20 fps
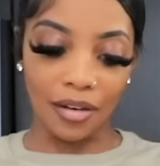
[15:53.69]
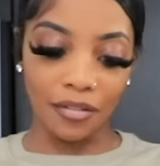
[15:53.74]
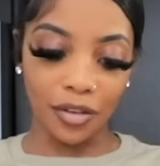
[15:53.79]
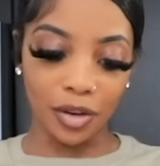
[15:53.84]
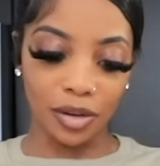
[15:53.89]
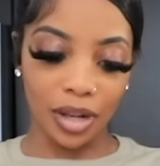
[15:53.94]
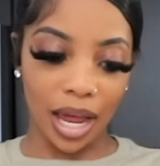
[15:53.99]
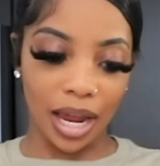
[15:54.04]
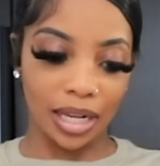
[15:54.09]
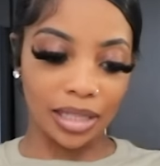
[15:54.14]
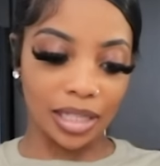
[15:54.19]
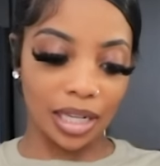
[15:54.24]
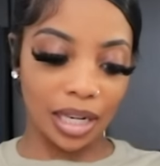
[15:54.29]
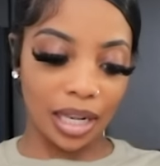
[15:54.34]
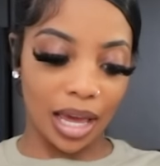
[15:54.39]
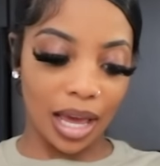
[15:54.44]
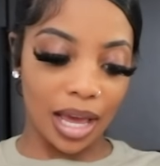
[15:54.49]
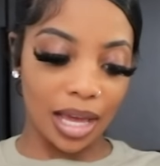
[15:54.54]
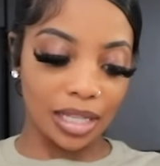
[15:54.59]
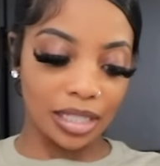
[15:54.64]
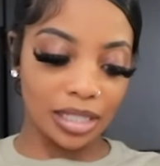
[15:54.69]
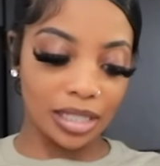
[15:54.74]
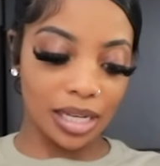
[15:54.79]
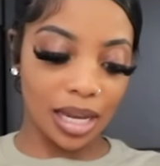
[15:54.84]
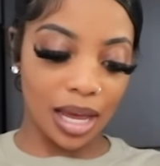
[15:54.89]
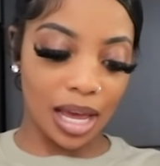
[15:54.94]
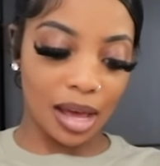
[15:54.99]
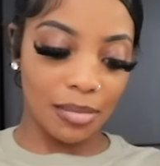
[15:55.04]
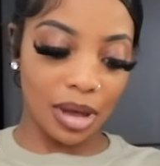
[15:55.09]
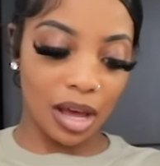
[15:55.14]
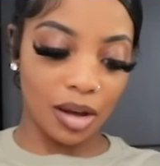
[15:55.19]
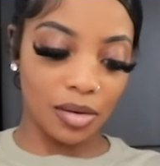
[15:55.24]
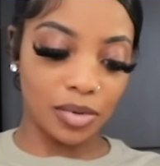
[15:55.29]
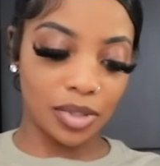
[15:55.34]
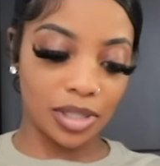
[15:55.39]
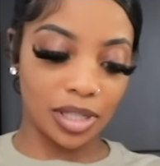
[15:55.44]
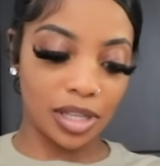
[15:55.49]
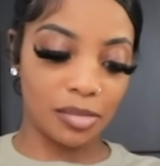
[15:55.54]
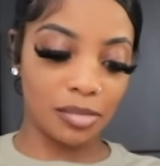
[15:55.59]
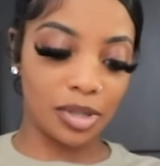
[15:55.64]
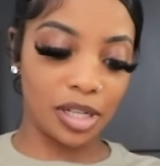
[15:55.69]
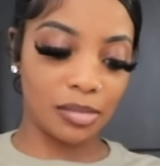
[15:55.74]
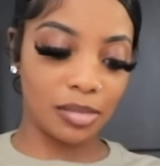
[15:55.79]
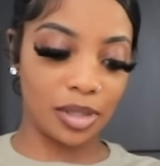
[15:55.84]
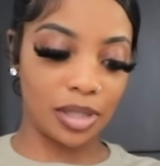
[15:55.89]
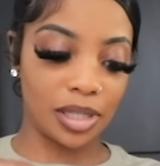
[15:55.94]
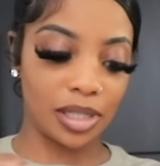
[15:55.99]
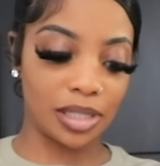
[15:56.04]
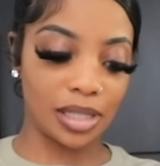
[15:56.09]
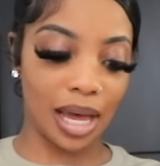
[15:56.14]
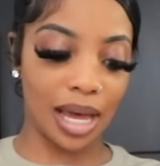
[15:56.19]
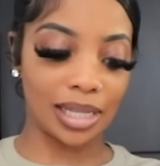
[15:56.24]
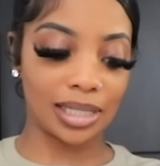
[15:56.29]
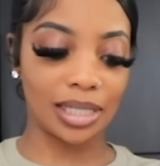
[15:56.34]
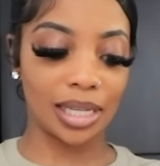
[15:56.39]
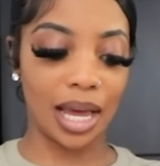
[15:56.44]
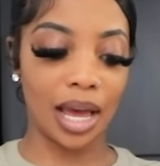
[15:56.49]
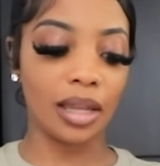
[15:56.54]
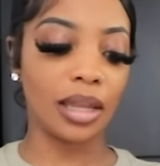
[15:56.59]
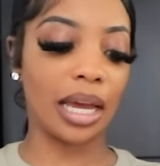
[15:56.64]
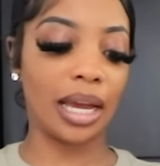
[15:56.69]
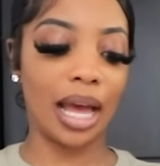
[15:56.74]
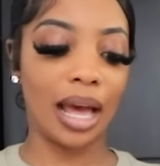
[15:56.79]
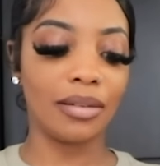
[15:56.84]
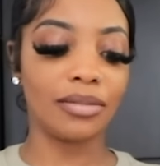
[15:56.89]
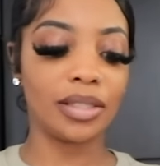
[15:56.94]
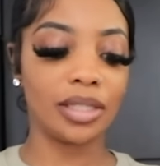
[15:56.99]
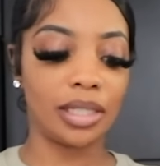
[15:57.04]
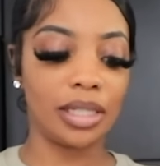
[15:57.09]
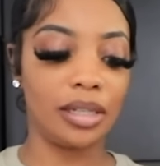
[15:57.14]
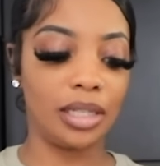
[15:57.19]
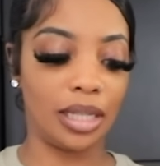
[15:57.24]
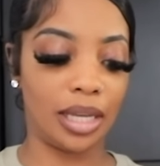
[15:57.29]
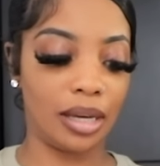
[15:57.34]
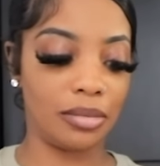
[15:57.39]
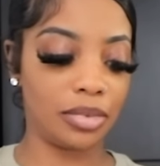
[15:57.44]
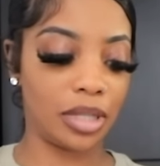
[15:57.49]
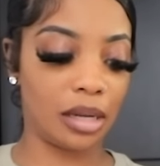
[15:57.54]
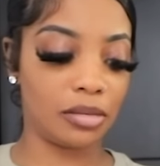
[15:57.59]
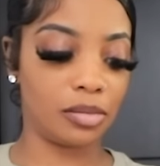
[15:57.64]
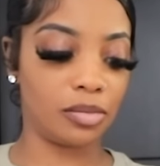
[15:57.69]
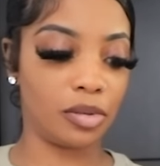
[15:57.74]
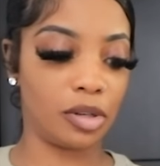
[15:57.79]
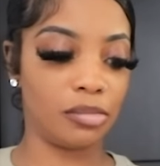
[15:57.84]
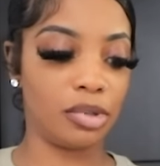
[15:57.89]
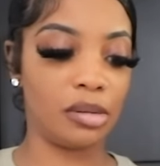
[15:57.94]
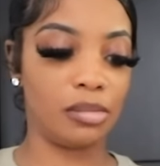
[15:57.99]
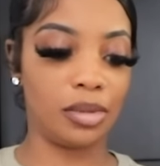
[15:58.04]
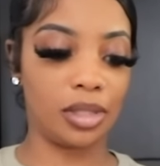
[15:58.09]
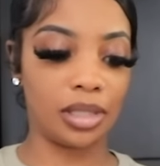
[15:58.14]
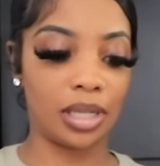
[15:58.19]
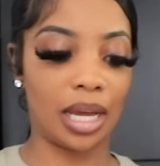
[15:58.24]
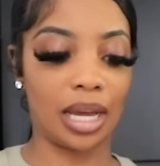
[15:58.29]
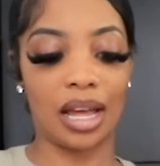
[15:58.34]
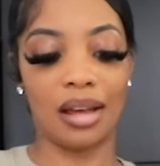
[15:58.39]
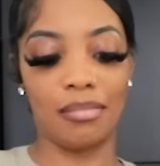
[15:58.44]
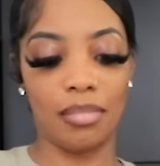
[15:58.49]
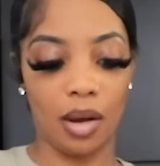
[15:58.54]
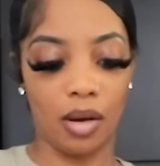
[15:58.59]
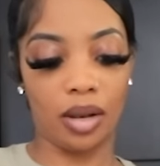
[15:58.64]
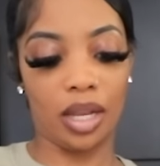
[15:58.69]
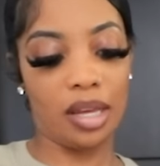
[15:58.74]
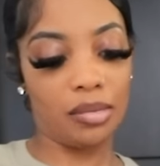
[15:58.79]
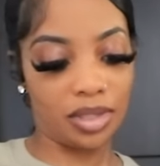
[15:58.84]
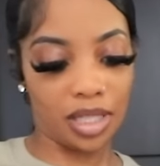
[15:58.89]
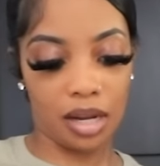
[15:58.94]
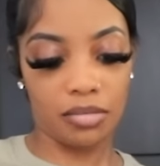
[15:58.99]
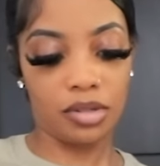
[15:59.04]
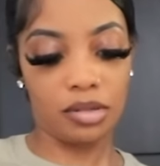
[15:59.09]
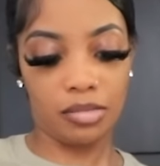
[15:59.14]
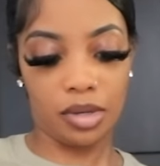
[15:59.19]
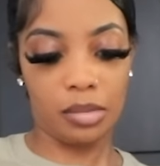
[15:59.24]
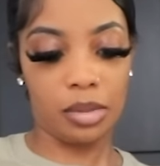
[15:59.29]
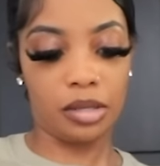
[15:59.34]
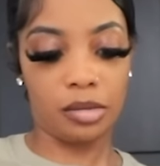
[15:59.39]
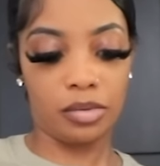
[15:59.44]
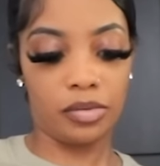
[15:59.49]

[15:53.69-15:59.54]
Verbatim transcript: I feel like the last time I was in Publix, I, like I've seen lamb chops before in Publix, like I bought lamb chops in Publix